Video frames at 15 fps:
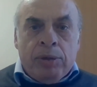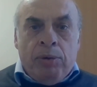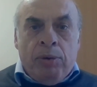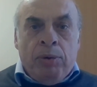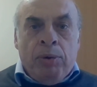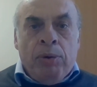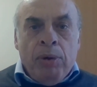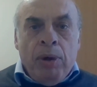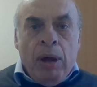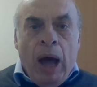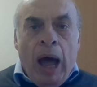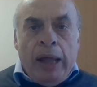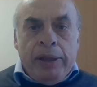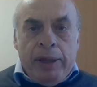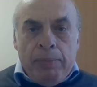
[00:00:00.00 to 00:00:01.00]
to
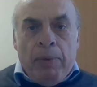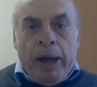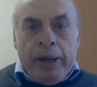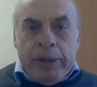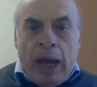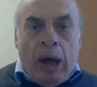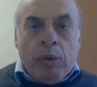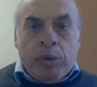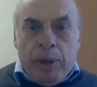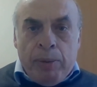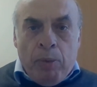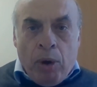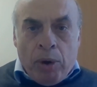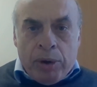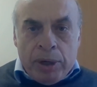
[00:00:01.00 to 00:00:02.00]
undermine our
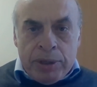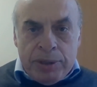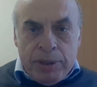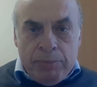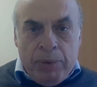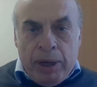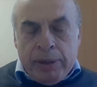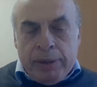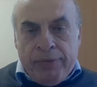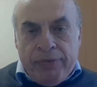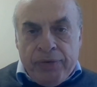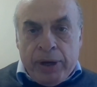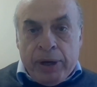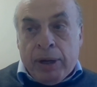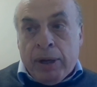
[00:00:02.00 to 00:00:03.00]
democracy by
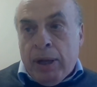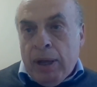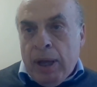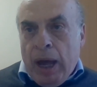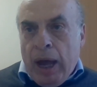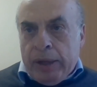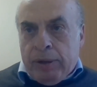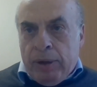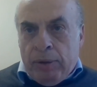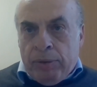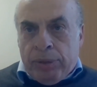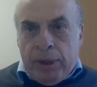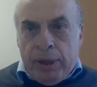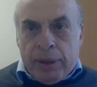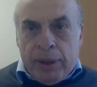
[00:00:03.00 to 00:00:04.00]
interfering, I
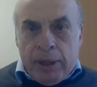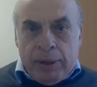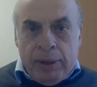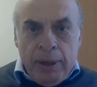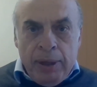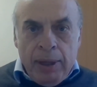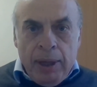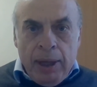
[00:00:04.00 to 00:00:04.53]
don't think that